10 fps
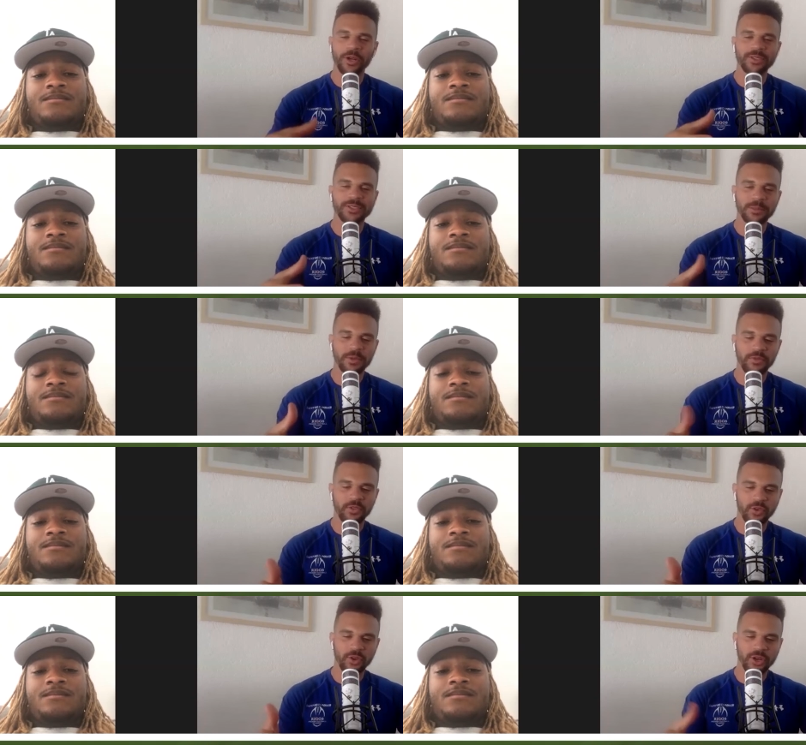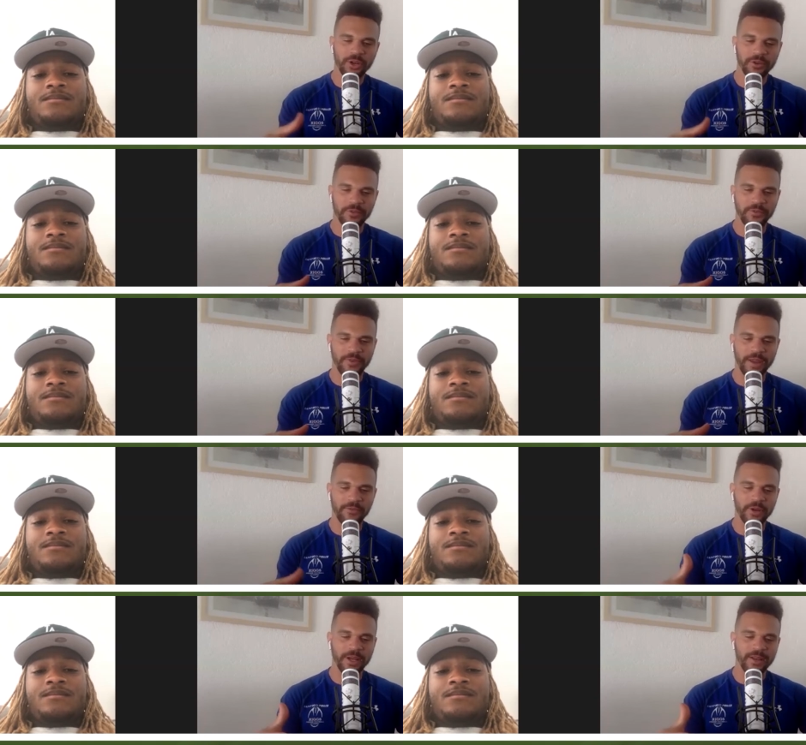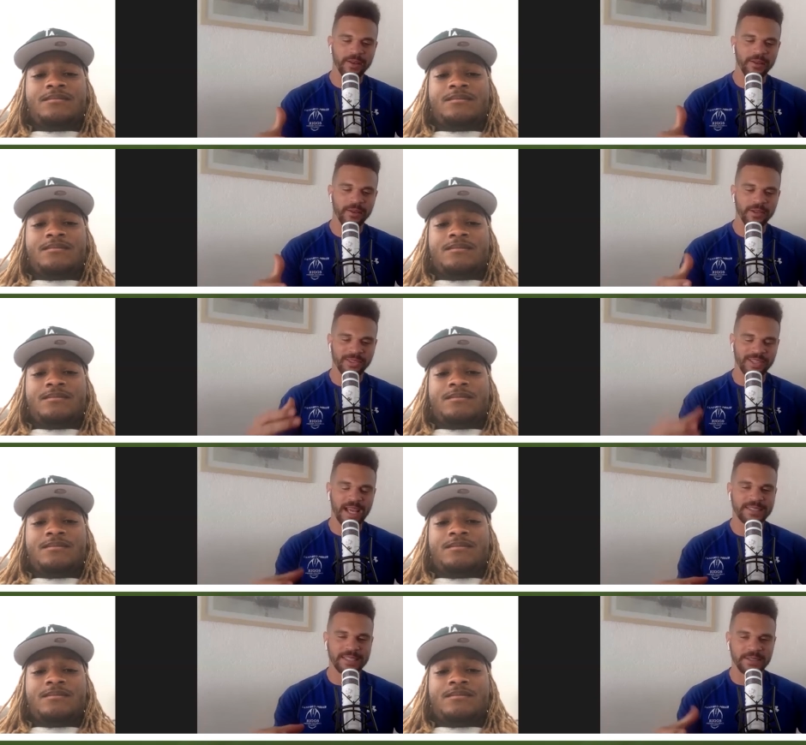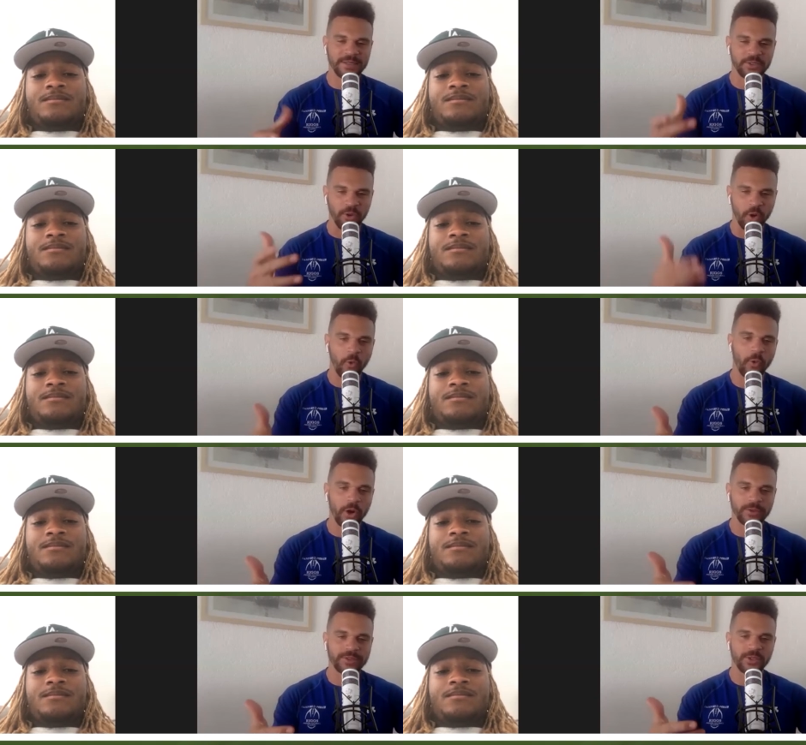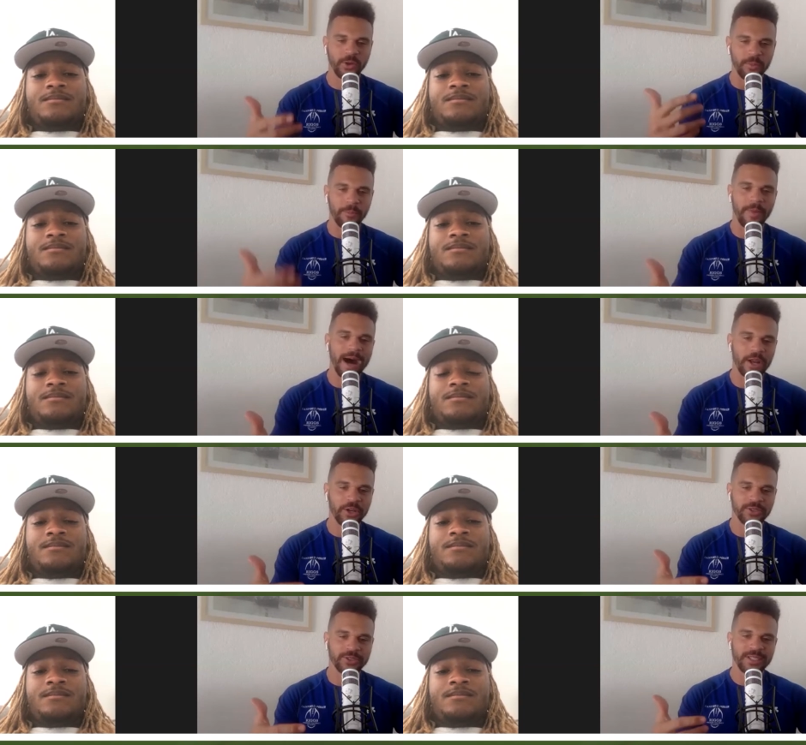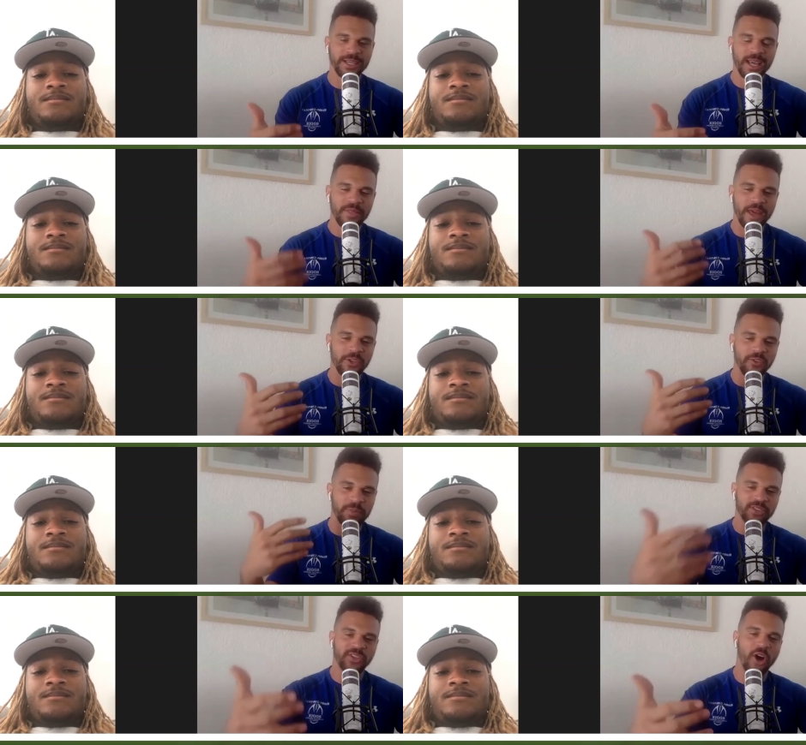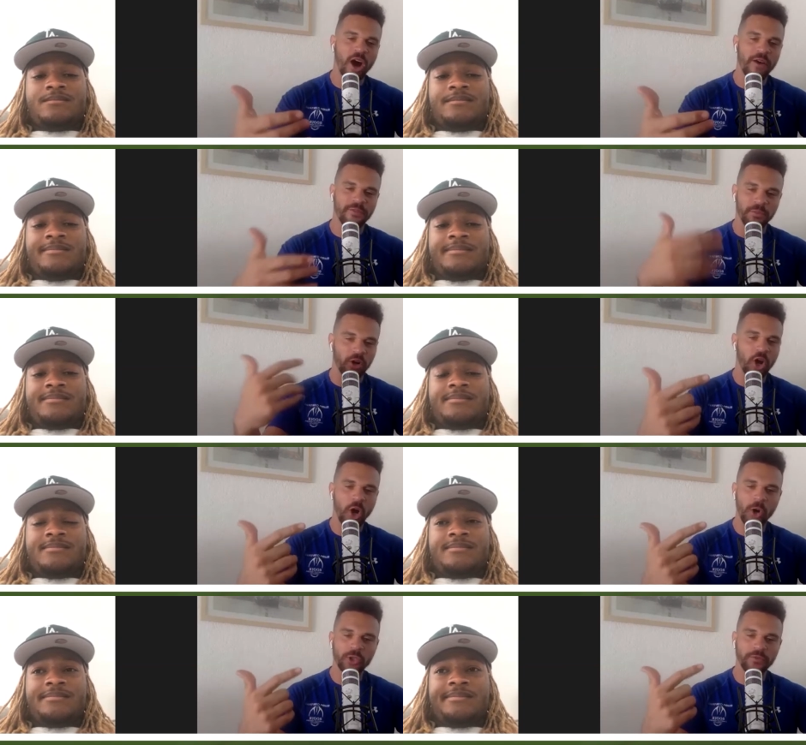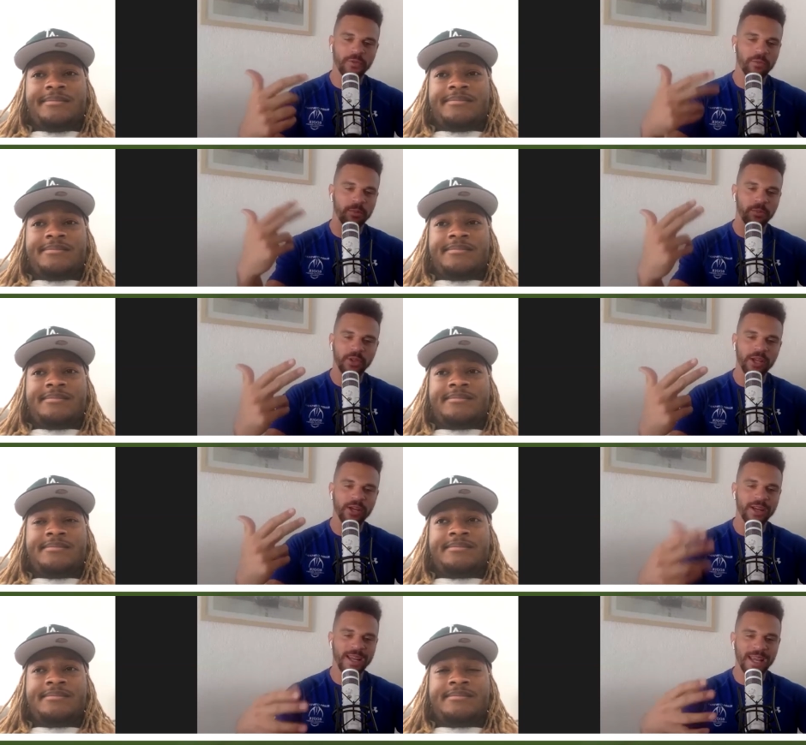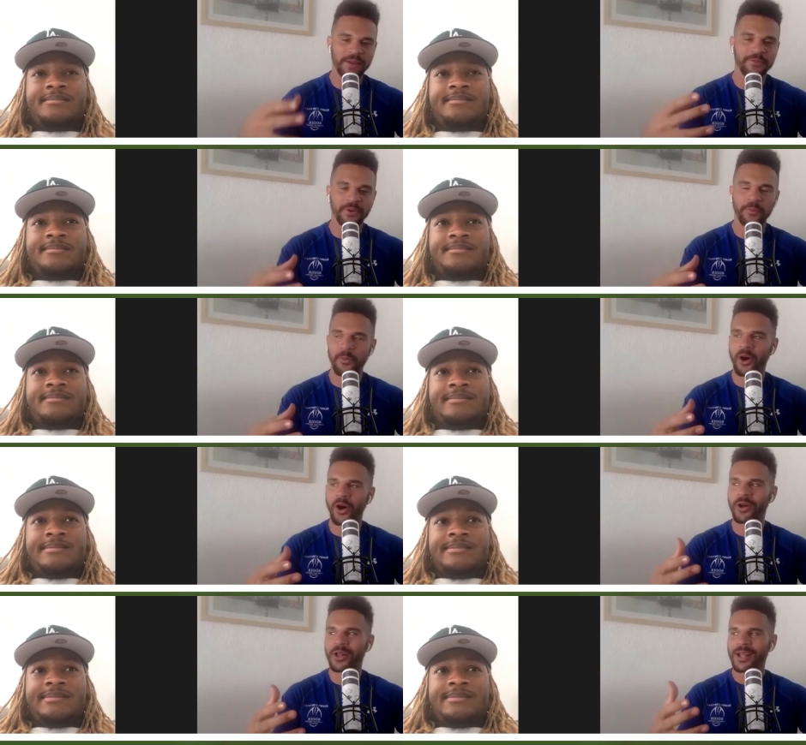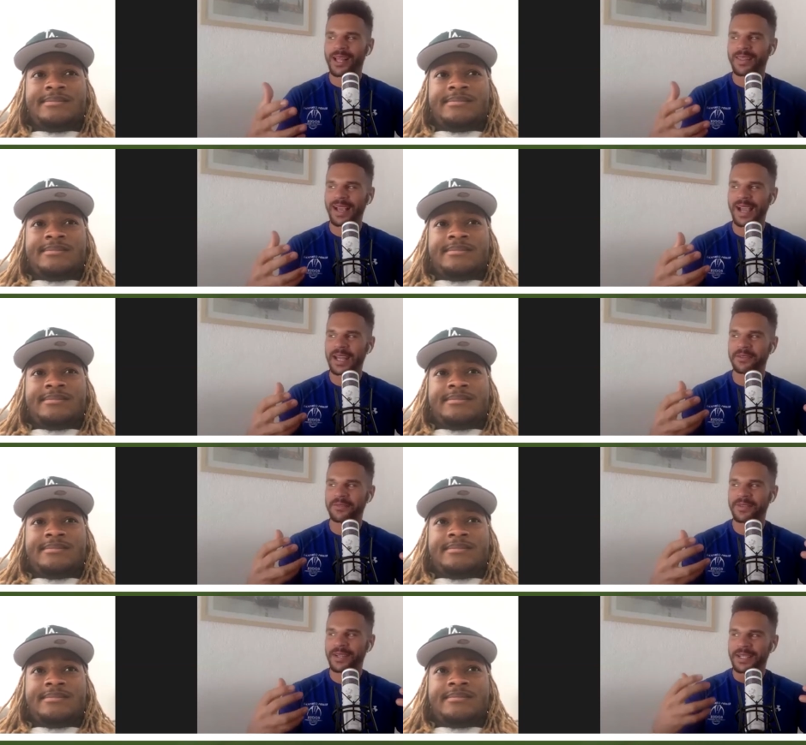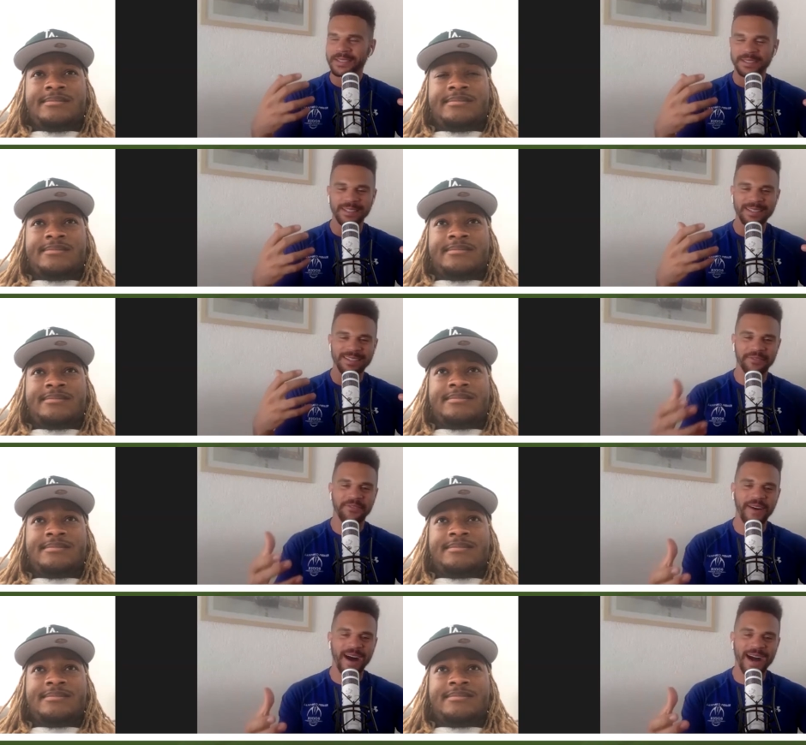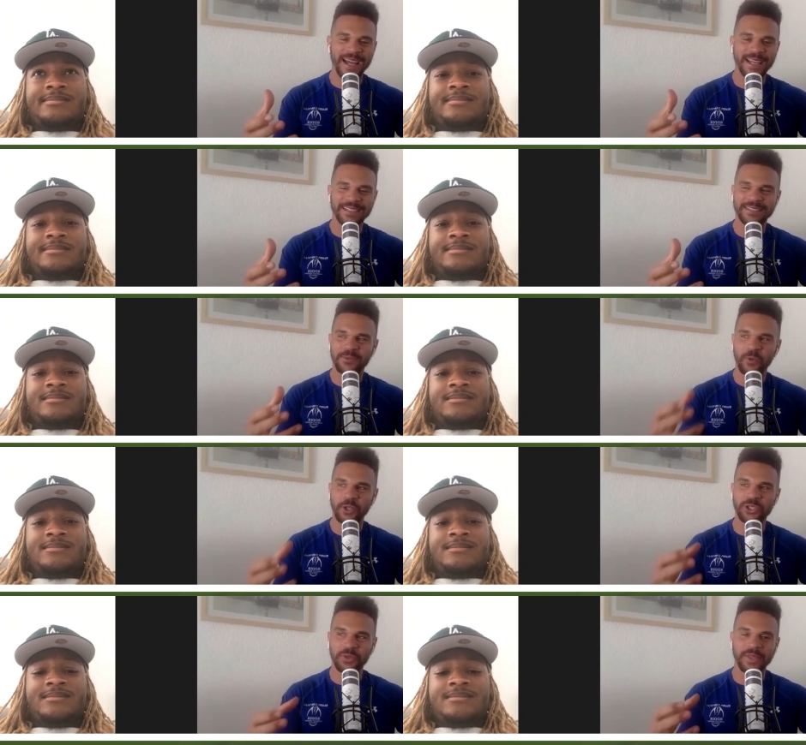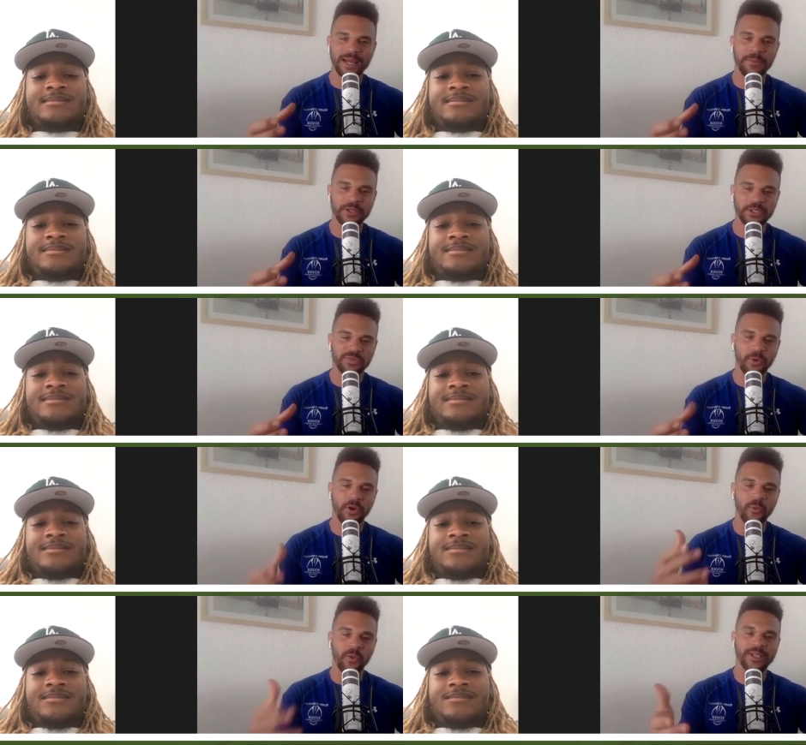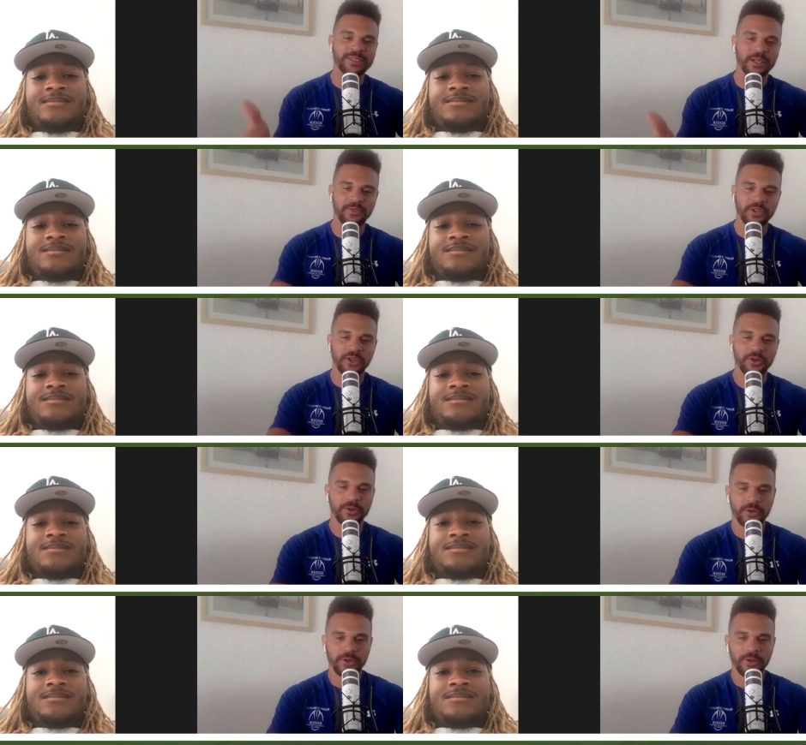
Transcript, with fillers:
Speaker 1: are some of your favorite lessons or quotes or mottos that you've been taught from a coach or from a player in football that kind of defines what you think about the sport and what it's done for you?